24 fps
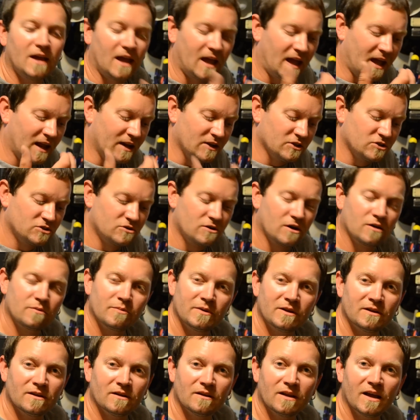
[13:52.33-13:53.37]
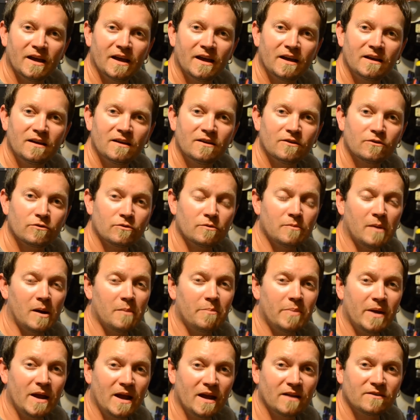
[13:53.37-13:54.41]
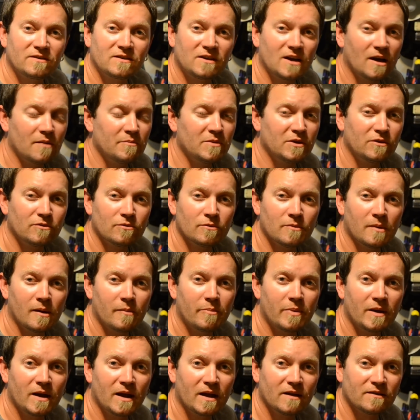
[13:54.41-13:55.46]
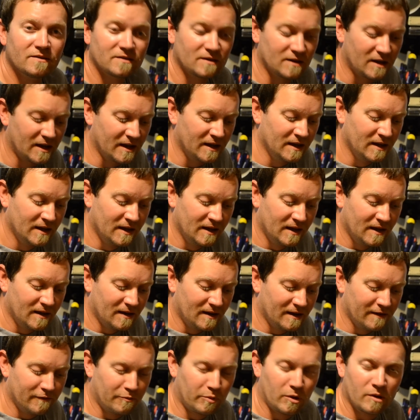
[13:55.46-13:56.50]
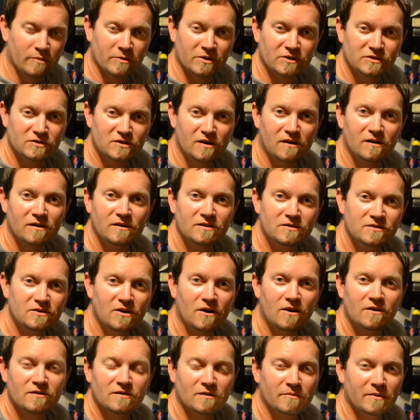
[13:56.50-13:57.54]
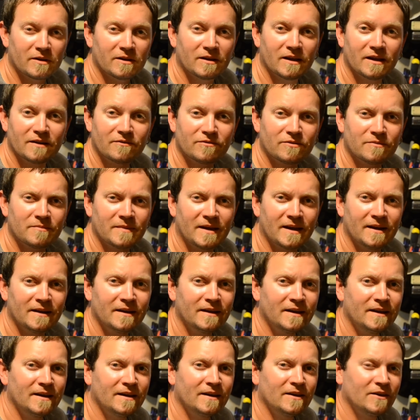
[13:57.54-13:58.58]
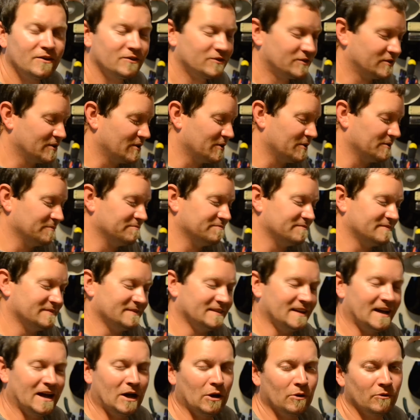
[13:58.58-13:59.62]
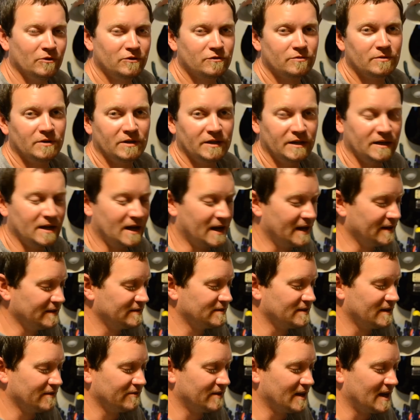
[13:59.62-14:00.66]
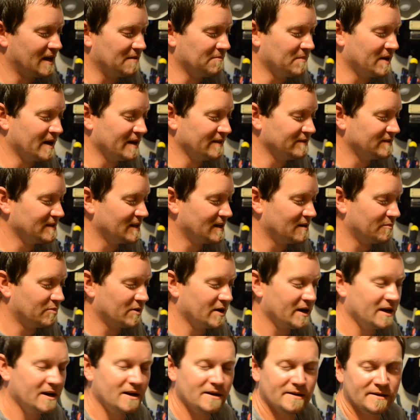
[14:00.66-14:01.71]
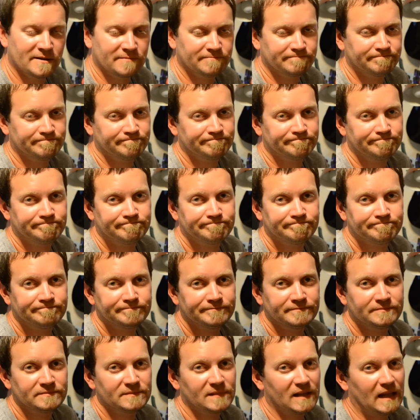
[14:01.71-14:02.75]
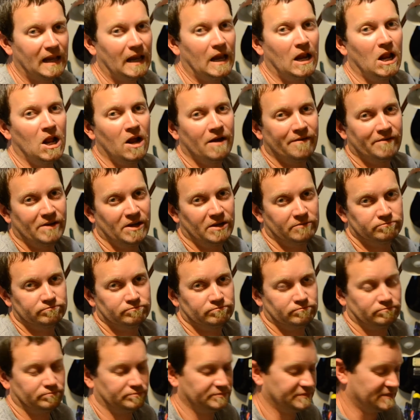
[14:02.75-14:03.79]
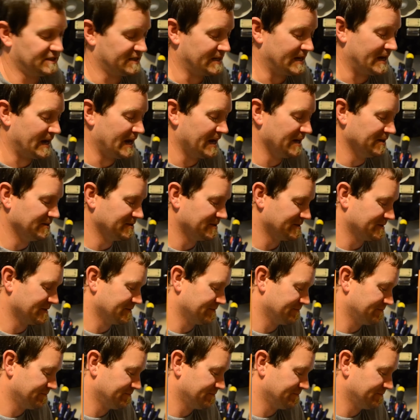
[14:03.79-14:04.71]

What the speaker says: and it struck me in the leg, through my pants, cut me through my pants, and I have permanent scars on my leg from that. So now it's really nice. I've got mine set up right here. Love it. It's nice.